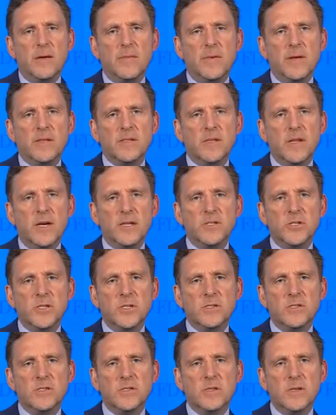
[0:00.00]
it's not
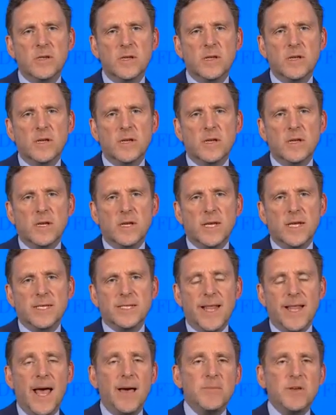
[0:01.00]
just
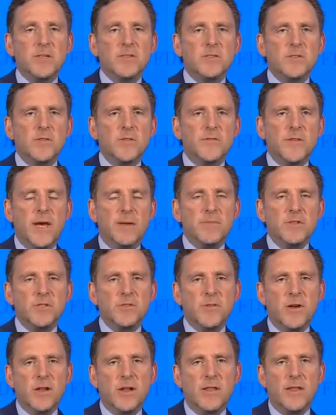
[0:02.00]
Islamists who've
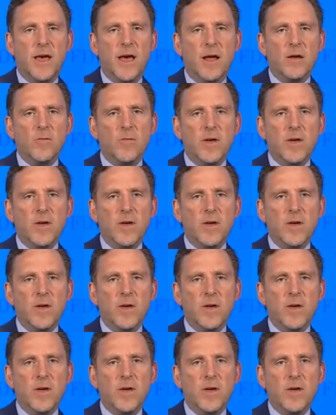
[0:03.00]
demonstrated that.